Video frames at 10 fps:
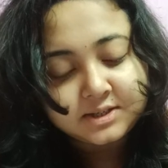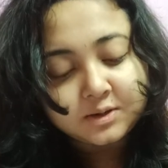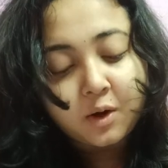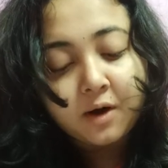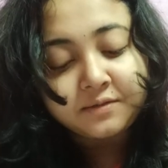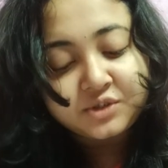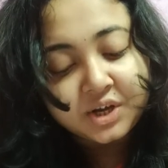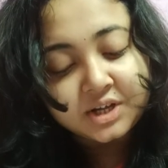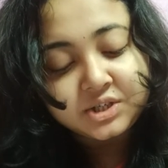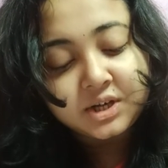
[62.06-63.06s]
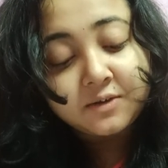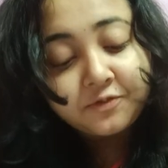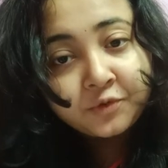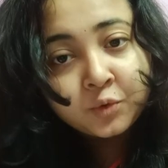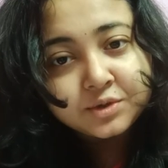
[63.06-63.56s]
of changing
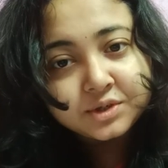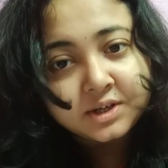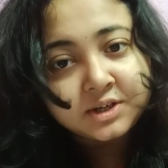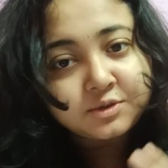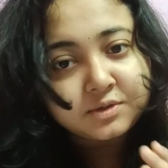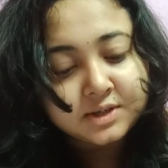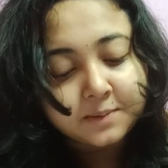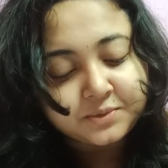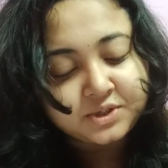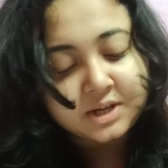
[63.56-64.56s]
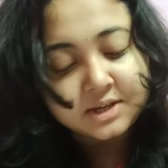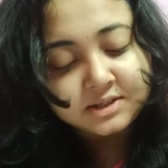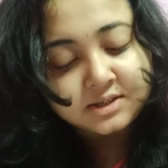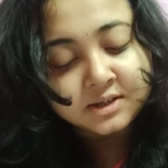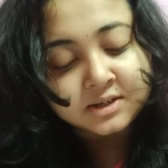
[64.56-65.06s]
food into
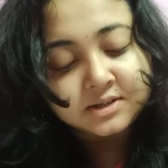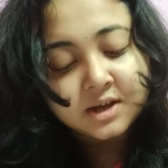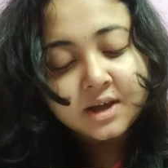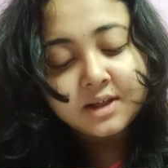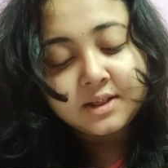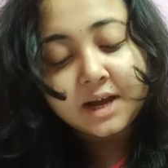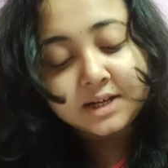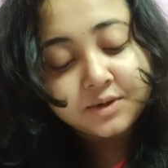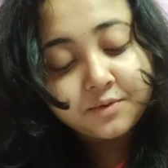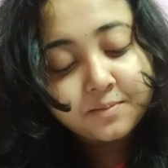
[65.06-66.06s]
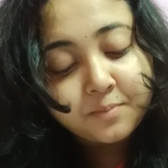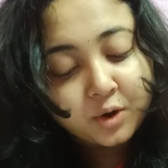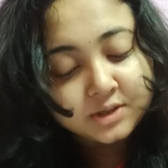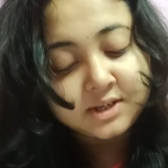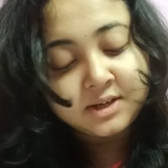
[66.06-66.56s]
substances that our
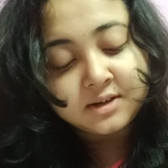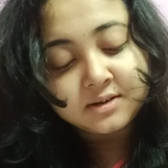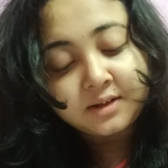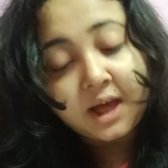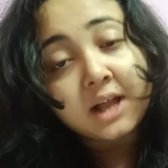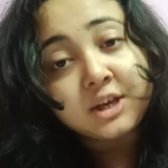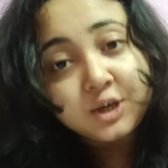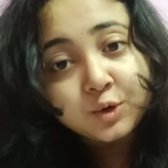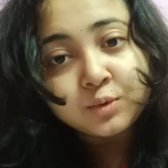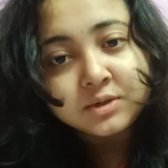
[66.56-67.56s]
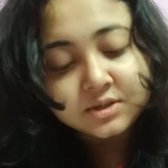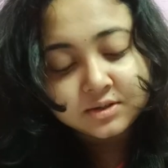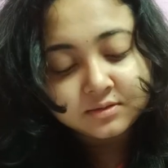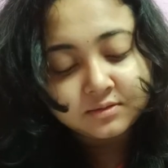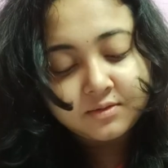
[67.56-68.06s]
body can use
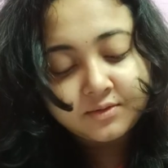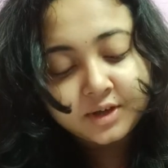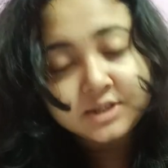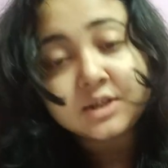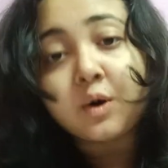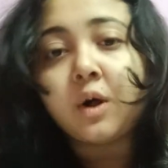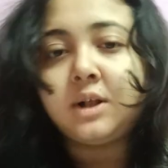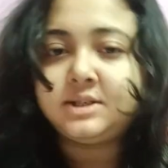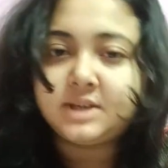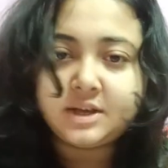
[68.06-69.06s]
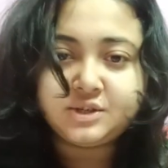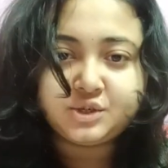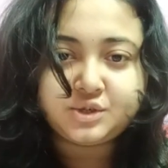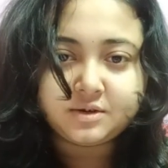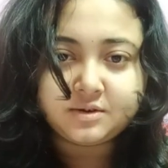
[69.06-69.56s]
is called
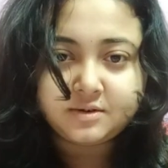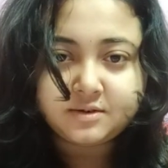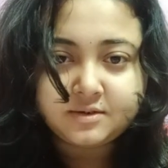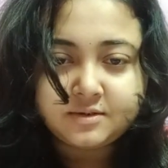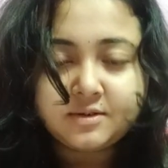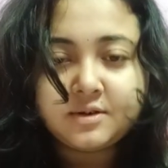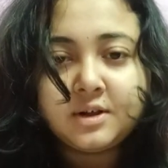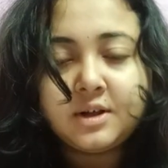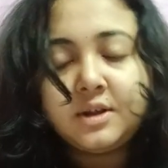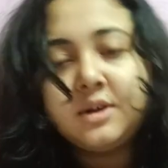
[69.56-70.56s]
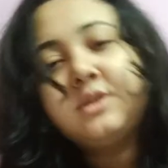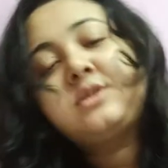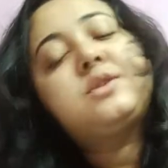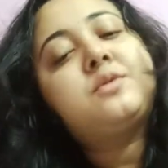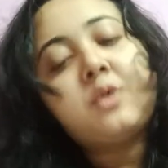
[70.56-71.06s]
digestion.
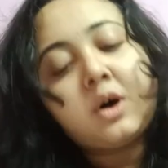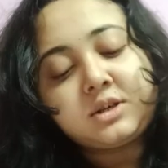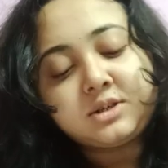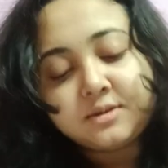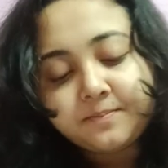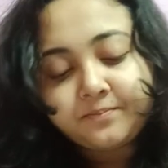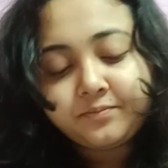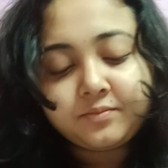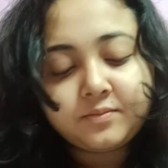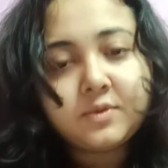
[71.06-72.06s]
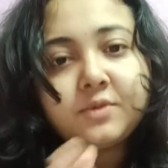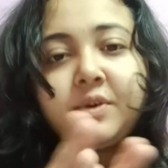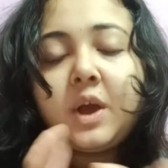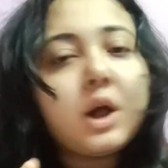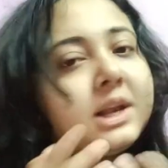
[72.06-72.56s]
So what? We
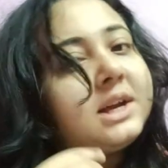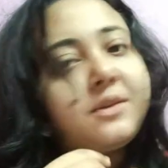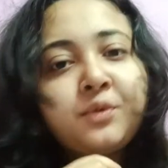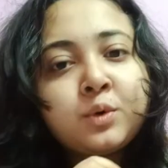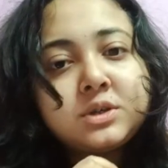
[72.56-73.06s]
all eat food,